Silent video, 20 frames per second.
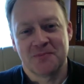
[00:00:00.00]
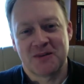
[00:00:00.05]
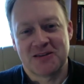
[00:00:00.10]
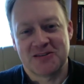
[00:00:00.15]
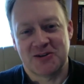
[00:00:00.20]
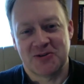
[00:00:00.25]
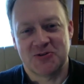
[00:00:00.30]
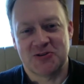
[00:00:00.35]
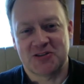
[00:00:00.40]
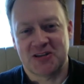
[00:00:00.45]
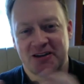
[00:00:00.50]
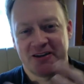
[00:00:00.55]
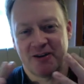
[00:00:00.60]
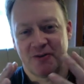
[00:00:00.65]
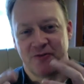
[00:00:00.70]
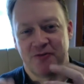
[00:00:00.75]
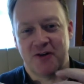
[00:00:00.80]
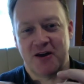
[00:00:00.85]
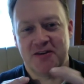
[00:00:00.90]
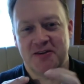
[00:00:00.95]
So just a little
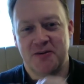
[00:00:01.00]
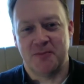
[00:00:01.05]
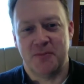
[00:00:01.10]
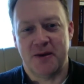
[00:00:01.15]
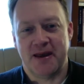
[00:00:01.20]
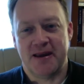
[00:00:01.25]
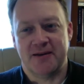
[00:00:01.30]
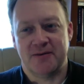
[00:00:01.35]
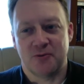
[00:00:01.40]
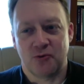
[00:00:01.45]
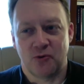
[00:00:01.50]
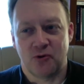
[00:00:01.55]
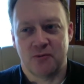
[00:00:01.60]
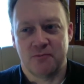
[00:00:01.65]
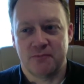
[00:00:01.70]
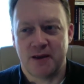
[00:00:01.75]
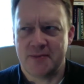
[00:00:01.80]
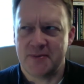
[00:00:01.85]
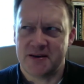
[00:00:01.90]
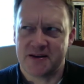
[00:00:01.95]
fun debate, or
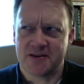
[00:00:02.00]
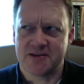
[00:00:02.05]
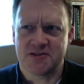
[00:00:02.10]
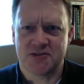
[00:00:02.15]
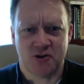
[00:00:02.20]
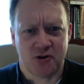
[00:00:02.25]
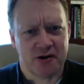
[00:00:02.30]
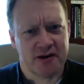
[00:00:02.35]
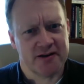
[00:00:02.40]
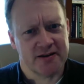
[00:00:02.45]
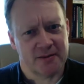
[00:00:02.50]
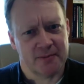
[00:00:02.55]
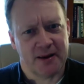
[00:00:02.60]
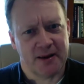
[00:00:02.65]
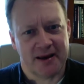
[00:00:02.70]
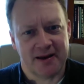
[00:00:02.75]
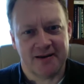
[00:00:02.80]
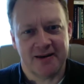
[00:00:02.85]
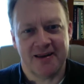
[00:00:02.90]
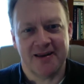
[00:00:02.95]
maybe concerning
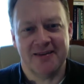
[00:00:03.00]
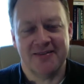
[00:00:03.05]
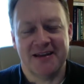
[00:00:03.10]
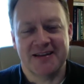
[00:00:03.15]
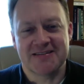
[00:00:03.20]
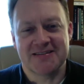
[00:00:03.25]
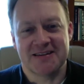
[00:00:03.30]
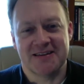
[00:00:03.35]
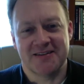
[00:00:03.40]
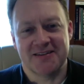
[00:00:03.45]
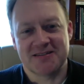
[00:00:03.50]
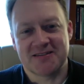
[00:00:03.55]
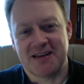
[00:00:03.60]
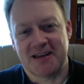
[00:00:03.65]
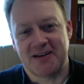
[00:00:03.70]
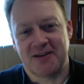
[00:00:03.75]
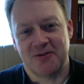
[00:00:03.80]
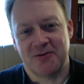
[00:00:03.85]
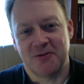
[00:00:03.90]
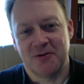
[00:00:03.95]
debate that's in the
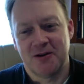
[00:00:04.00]
psychodynamic